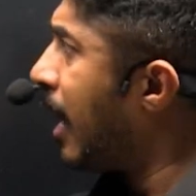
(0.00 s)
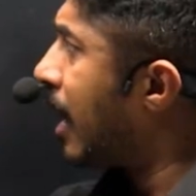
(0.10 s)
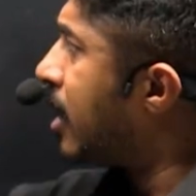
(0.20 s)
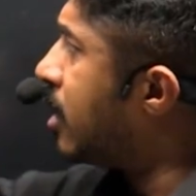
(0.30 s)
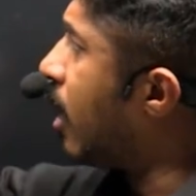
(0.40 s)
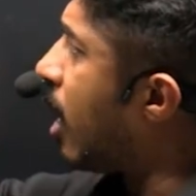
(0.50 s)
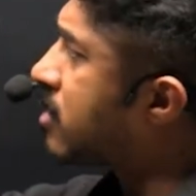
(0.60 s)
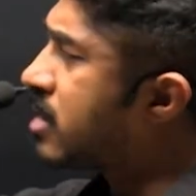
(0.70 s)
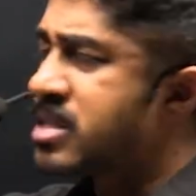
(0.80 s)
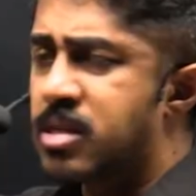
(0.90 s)

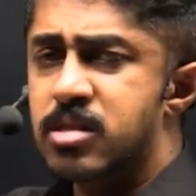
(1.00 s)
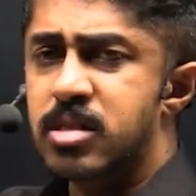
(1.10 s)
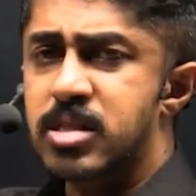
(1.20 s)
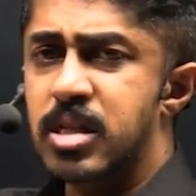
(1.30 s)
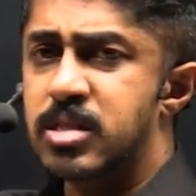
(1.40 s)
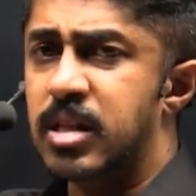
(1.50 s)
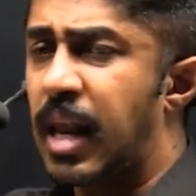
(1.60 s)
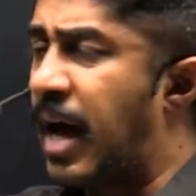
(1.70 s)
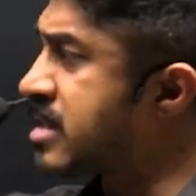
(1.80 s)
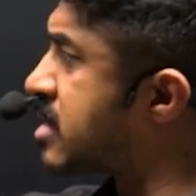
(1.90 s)
Northeast insurgency, the
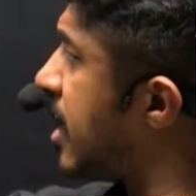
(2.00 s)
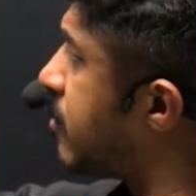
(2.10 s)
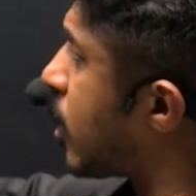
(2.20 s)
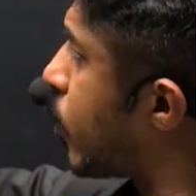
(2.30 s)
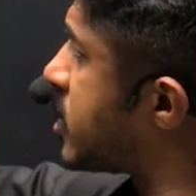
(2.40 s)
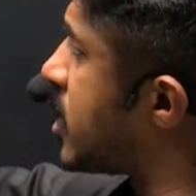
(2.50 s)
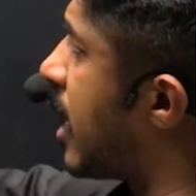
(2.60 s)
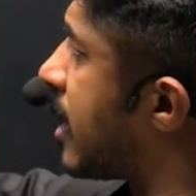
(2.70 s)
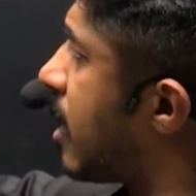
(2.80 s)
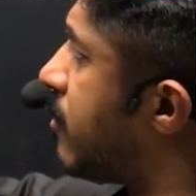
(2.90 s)
last time the question had
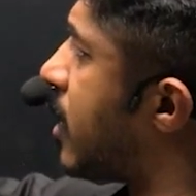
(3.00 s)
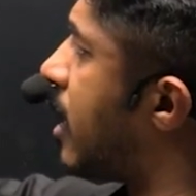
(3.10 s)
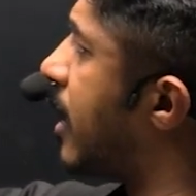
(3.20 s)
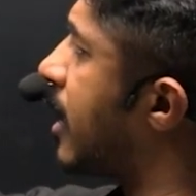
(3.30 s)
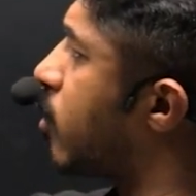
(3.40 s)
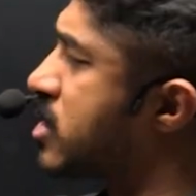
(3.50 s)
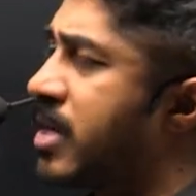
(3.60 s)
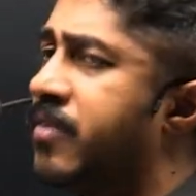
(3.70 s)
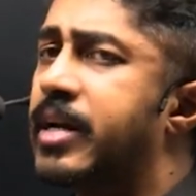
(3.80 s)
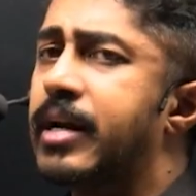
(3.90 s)
come regarding it was
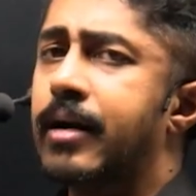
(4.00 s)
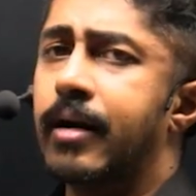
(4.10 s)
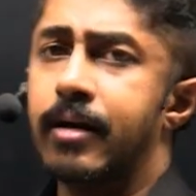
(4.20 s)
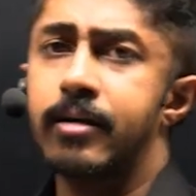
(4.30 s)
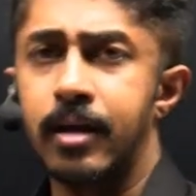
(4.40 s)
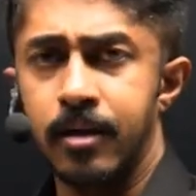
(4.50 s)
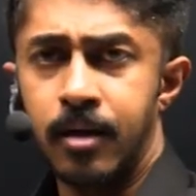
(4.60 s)
17 and 19.